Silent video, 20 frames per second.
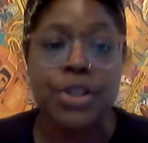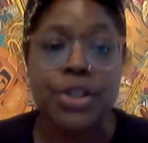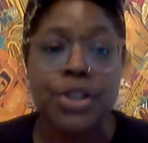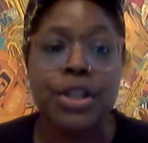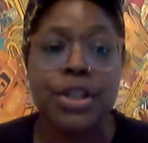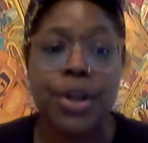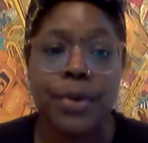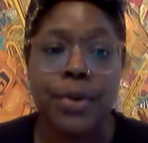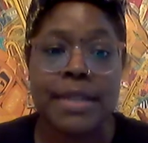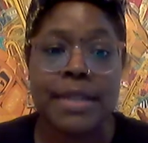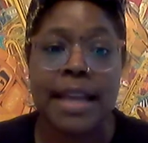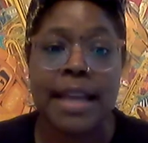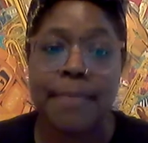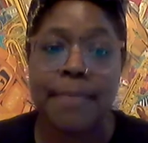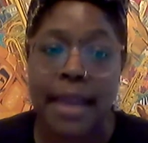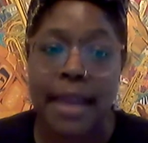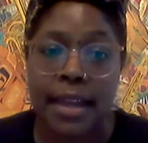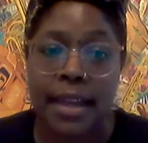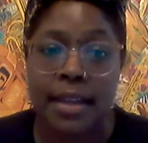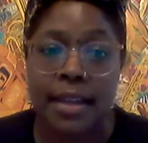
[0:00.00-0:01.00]
She holds an
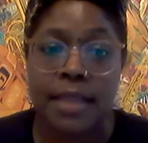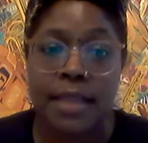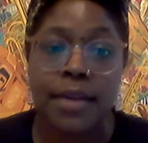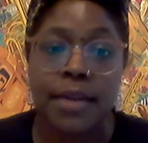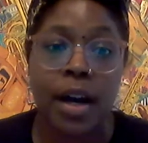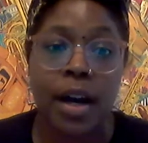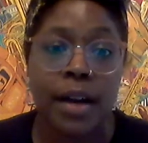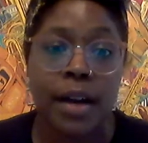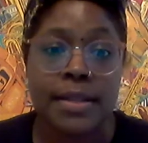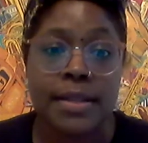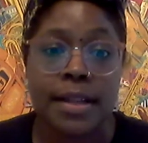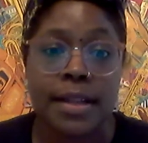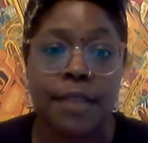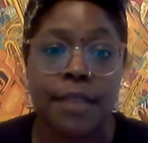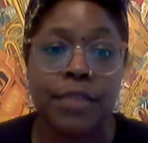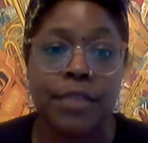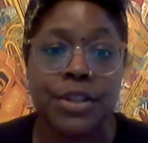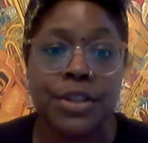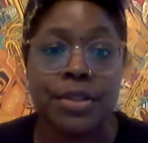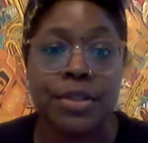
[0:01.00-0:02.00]
MA in the arts
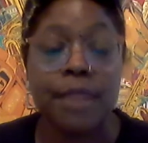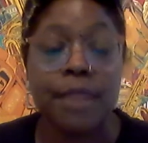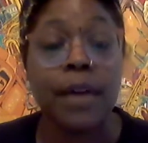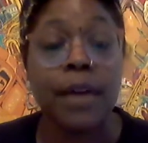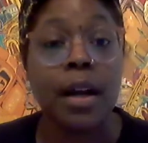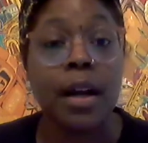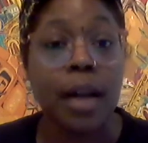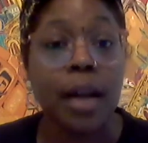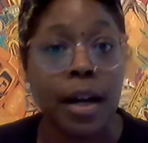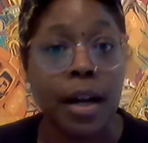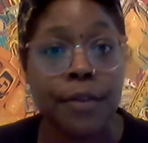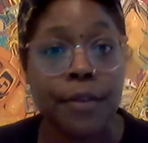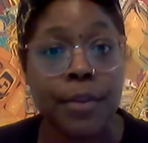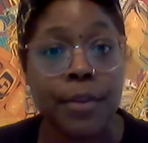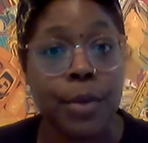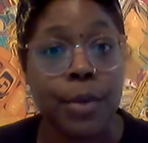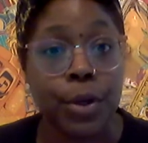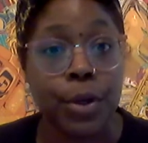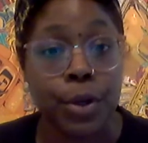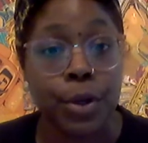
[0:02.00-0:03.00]
of Russian avant-garde
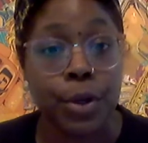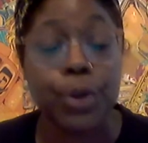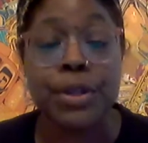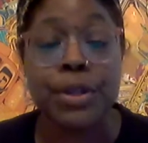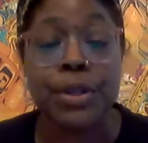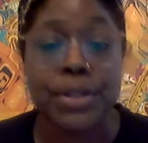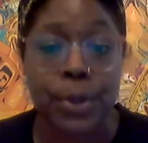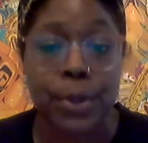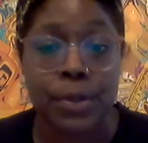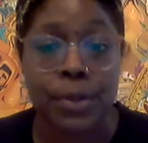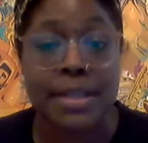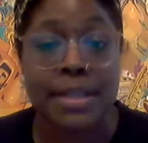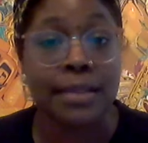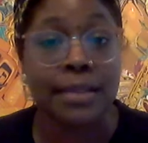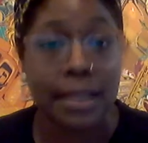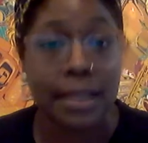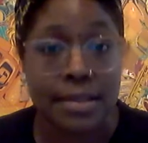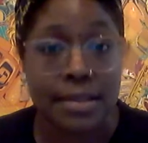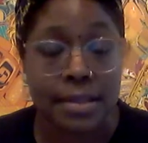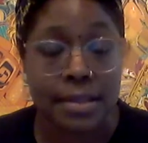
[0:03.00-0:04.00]
from Courtauld in
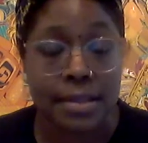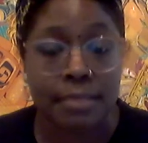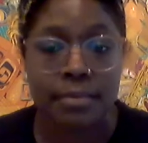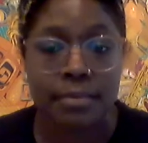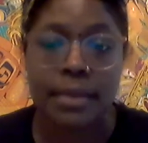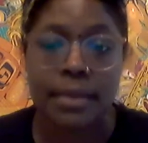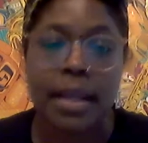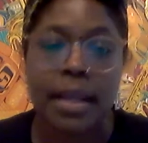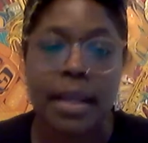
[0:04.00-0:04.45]
London